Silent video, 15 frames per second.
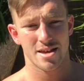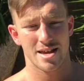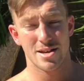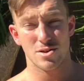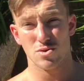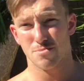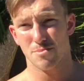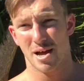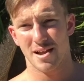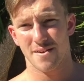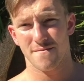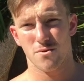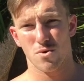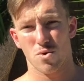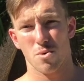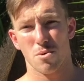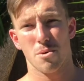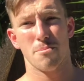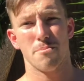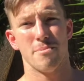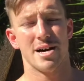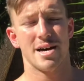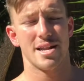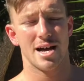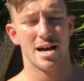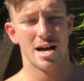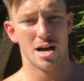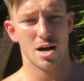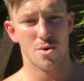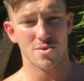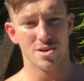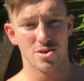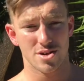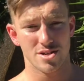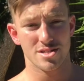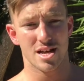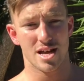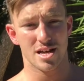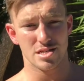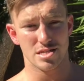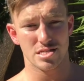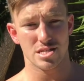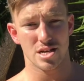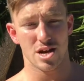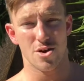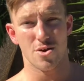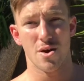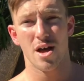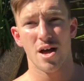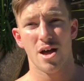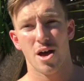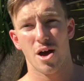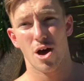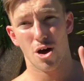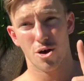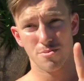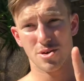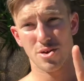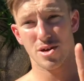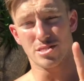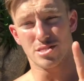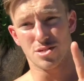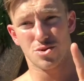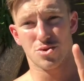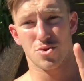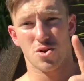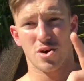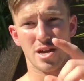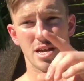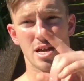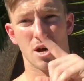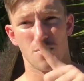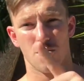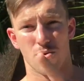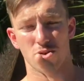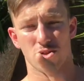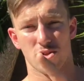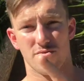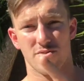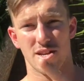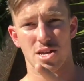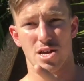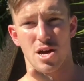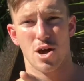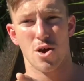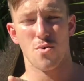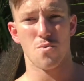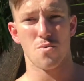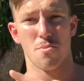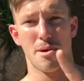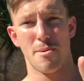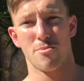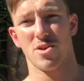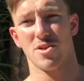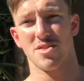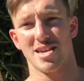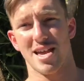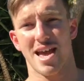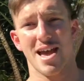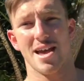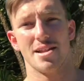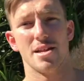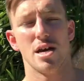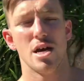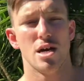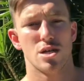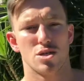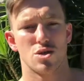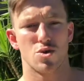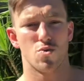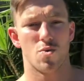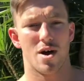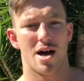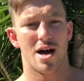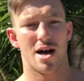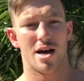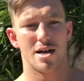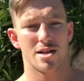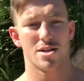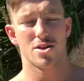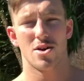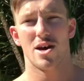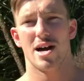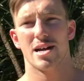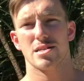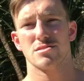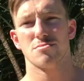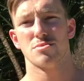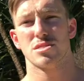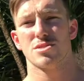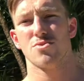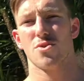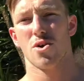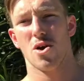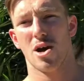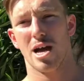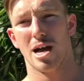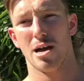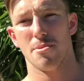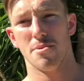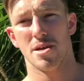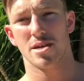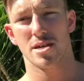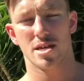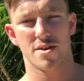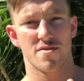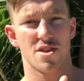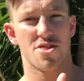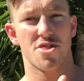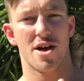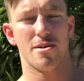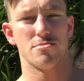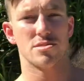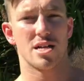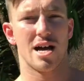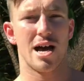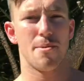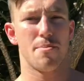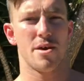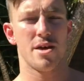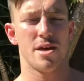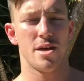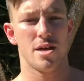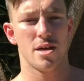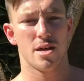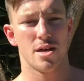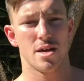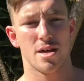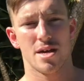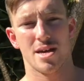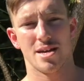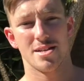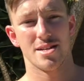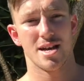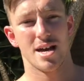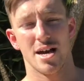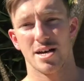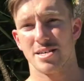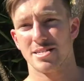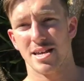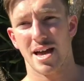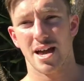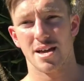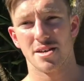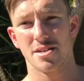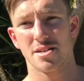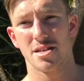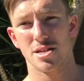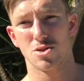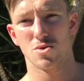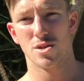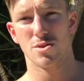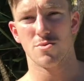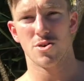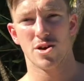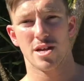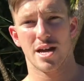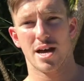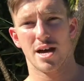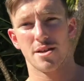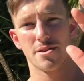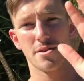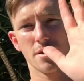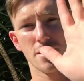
And it was painful, but uh, we got it done. So hope you guys enjoy. Watch the video. Remember at the end to uh, like, subscribe, give it a thumbs up. And uh, yeah, enjoy the workout.